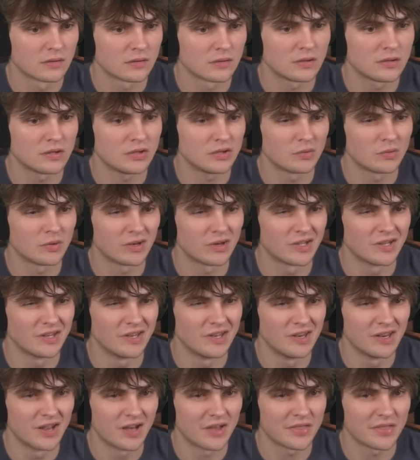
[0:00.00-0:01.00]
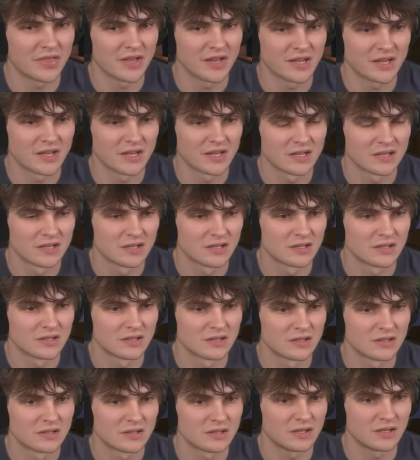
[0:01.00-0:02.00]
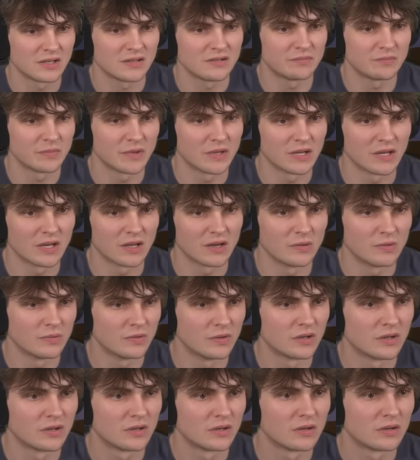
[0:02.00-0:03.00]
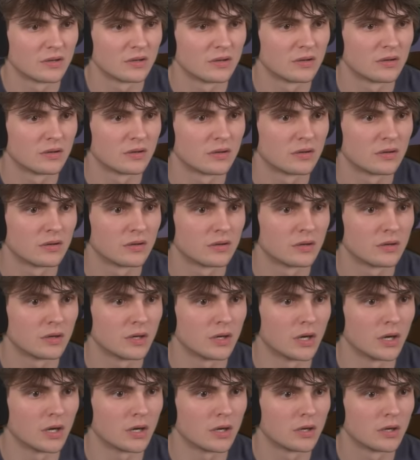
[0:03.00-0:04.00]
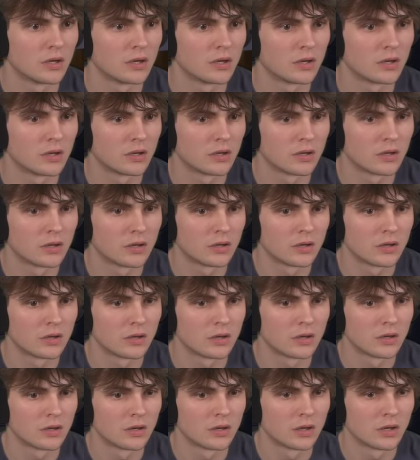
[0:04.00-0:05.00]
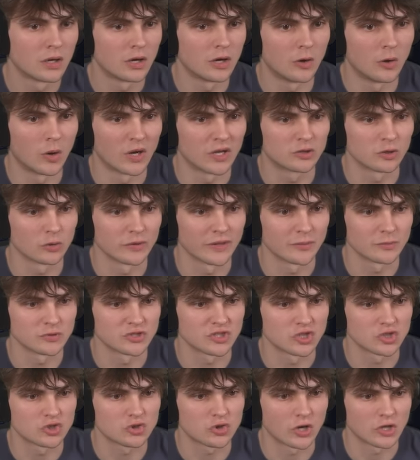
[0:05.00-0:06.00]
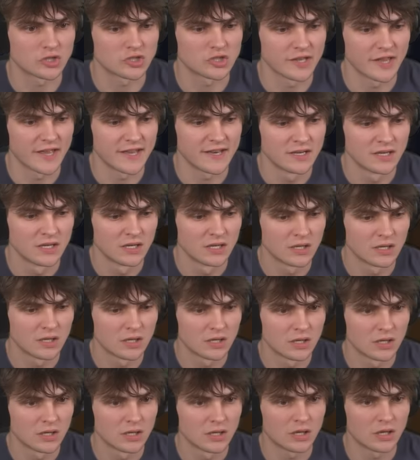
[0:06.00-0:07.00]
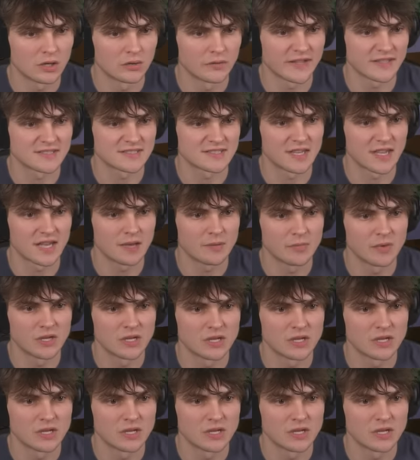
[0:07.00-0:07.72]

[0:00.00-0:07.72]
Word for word: You are nothing. Leave me alone. Oh. Oh, I thought that was a structure then. Oh, that scared me.